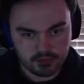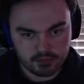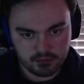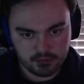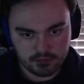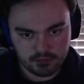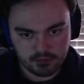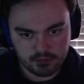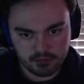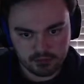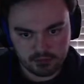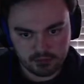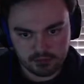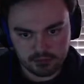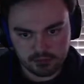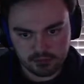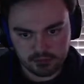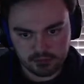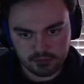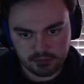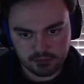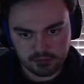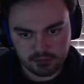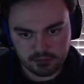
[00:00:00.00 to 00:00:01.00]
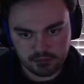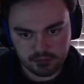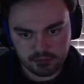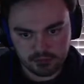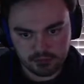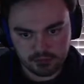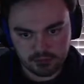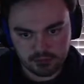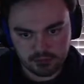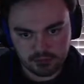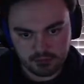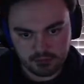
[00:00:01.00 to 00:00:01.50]

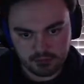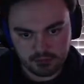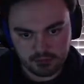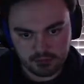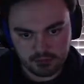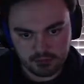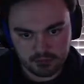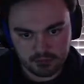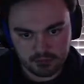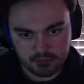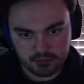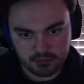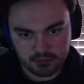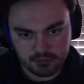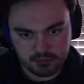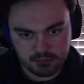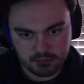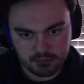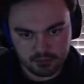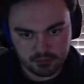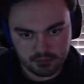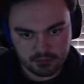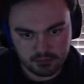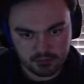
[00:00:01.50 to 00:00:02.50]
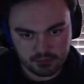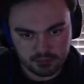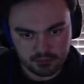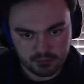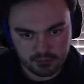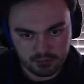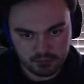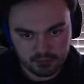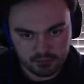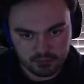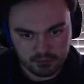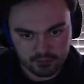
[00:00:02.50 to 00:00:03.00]

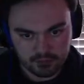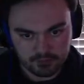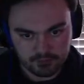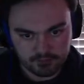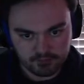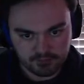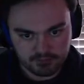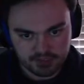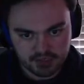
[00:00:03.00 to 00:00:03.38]
Nobody speaks.